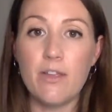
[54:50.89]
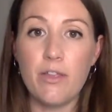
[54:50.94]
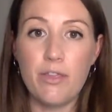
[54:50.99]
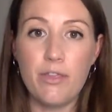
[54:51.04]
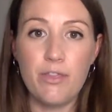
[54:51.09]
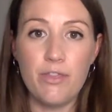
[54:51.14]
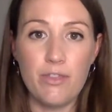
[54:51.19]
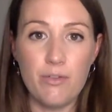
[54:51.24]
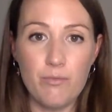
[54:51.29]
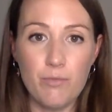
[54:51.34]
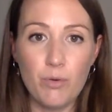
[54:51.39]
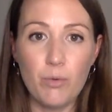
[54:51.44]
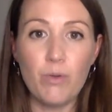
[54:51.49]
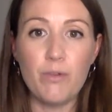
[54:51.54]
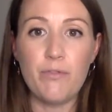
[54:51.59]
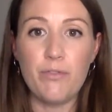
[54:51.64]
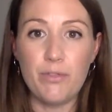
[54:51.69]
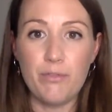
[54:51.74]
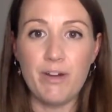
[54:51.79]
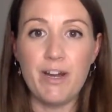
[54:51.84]
The, the
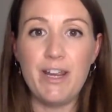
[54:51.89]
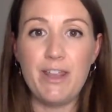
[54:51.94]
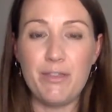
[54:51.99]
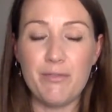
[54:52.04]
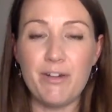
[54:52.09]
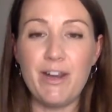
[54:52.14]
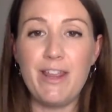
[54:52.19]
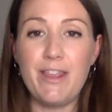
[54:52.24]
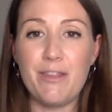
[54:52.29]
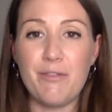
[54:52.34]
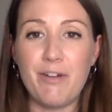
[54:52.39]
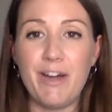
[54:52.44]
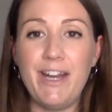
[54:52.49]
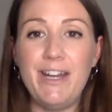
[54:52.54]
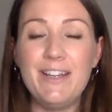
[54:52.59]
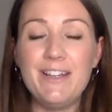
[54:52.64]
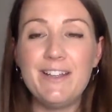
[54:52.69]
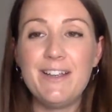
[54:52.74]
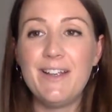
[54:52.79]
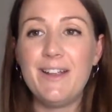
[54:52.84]
rule of three, three,
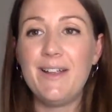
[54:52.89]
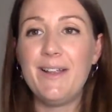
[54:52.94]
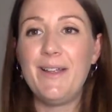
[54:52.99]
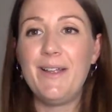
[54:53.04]
three